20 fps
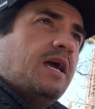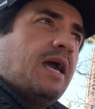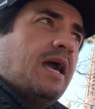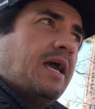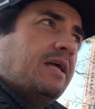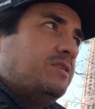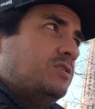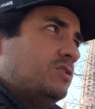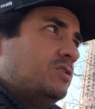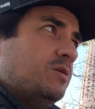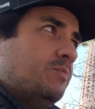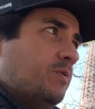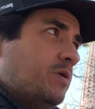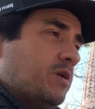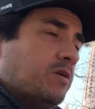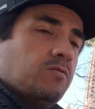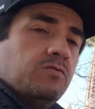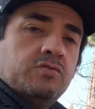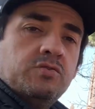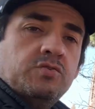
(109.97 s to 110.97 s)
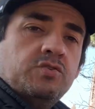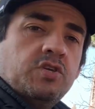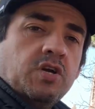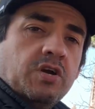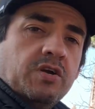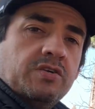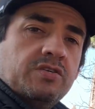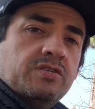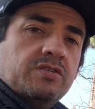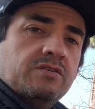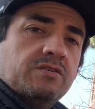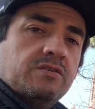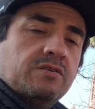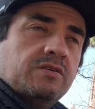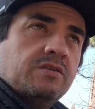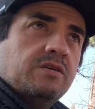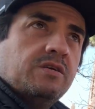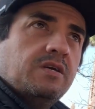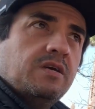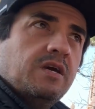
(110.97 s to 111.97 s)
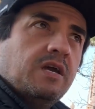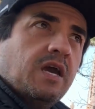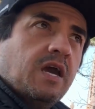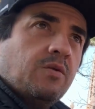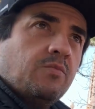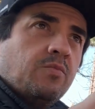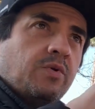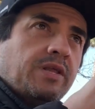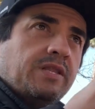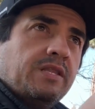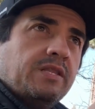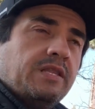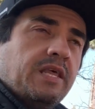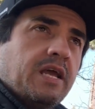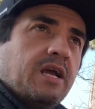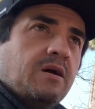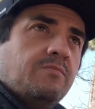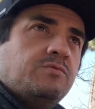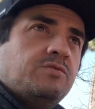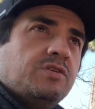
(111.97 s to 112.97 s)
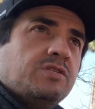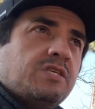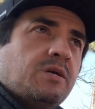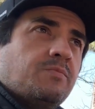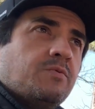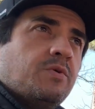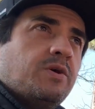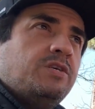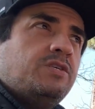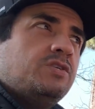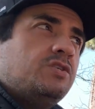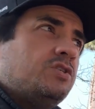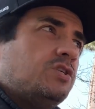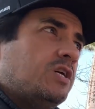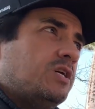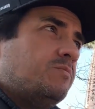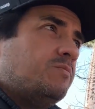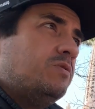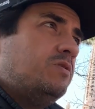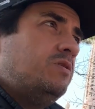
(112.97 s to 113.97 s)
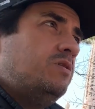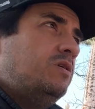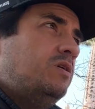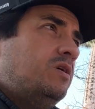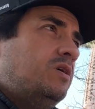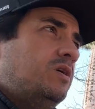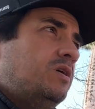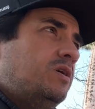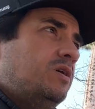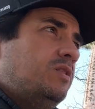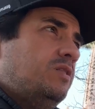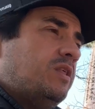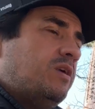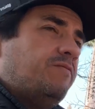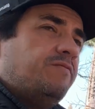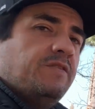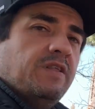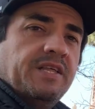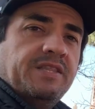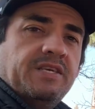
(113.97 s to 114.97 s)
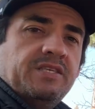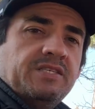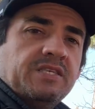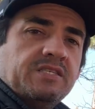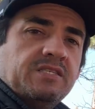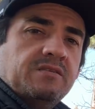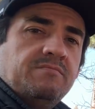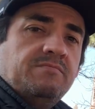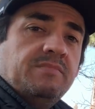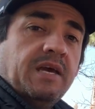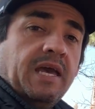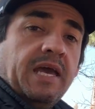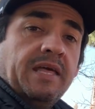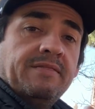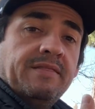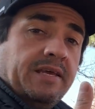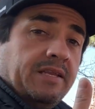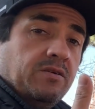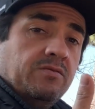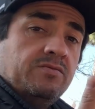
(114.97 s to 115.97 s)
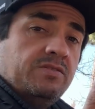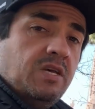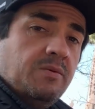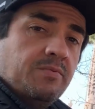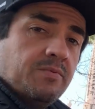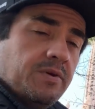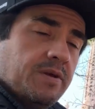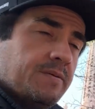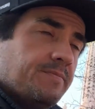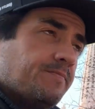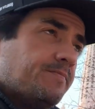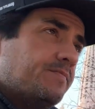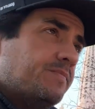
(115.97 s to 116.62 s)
and just the particles don't charge. And when they come to the separation chamber, they flood the system and they don't separate.